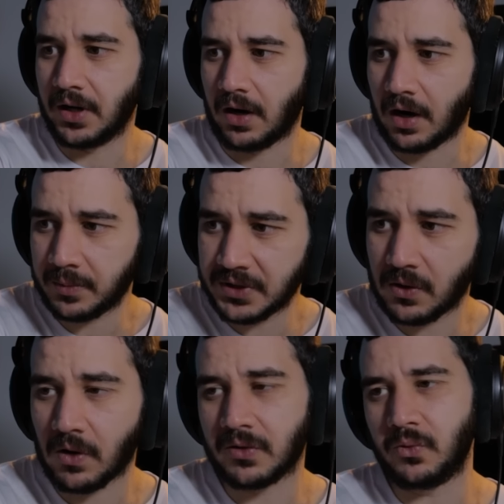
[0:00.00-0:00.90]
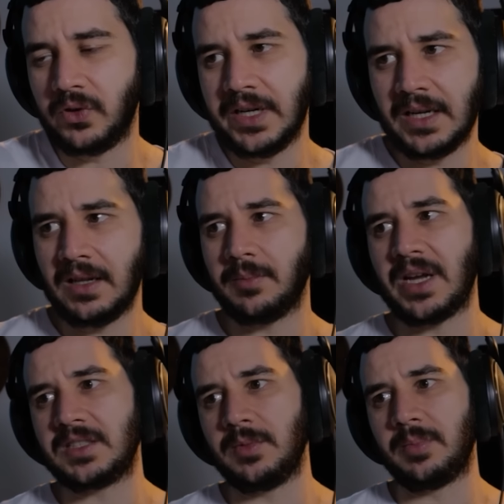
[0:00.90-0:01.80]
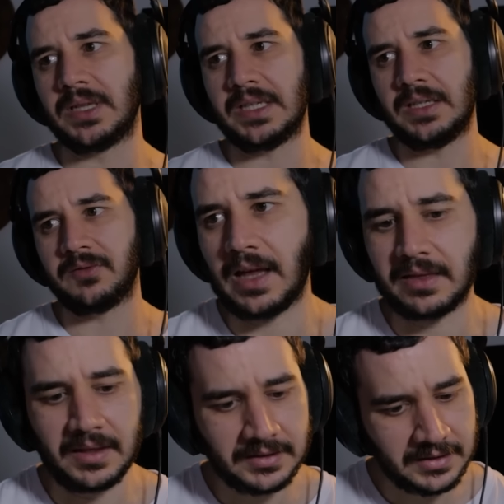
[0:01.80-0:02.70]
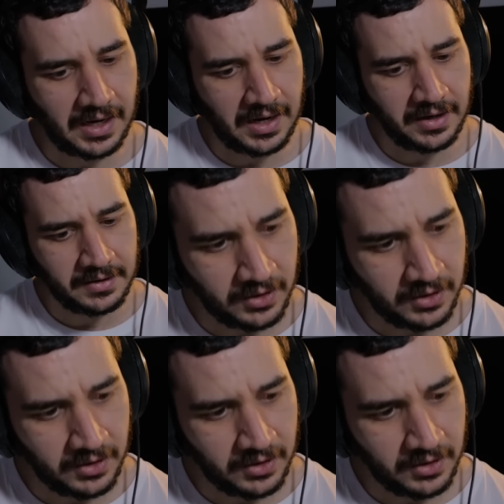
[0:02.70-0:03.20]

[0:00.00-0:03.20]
The harpsichord really makes me believe that this guy,